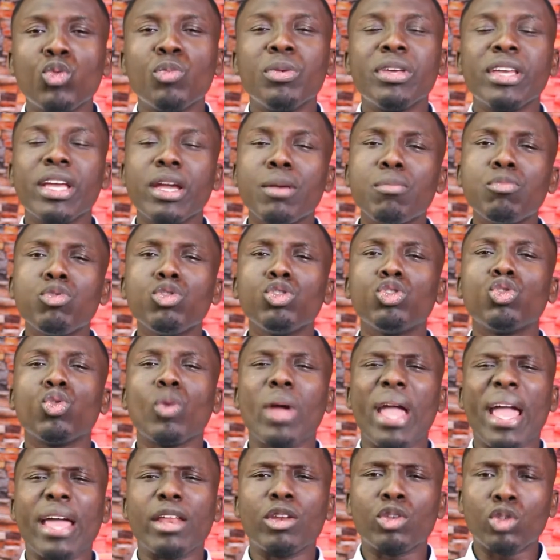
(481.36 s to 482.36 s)
be able to
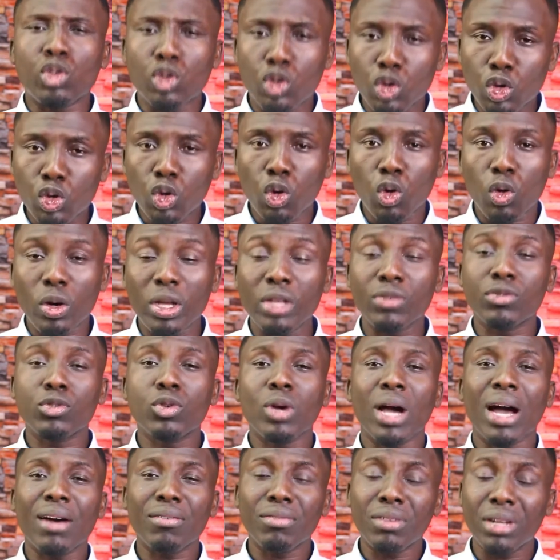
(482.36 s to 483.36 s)
endure. If you
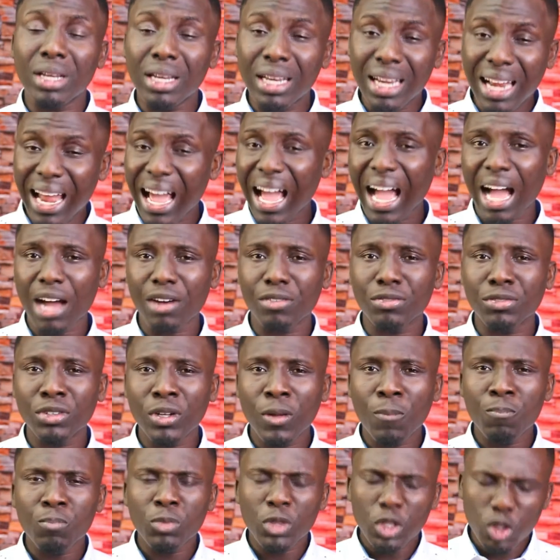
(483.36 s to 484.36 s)
have love,
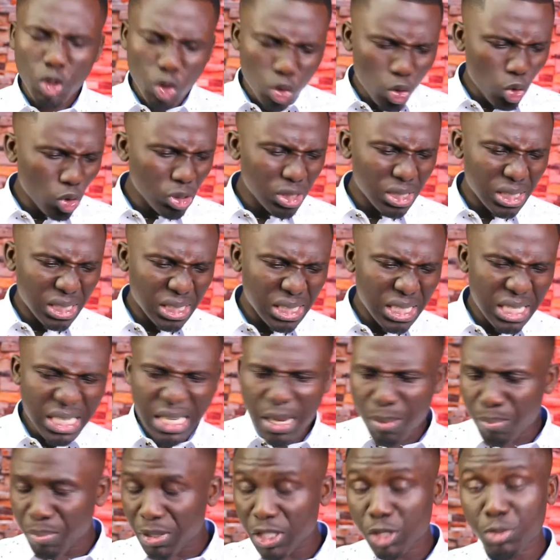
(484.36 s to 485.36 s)
you don't see
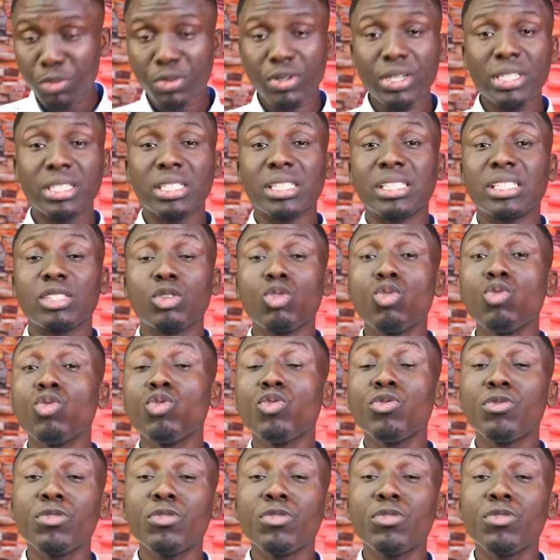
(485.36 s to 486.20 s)
the perspirations. You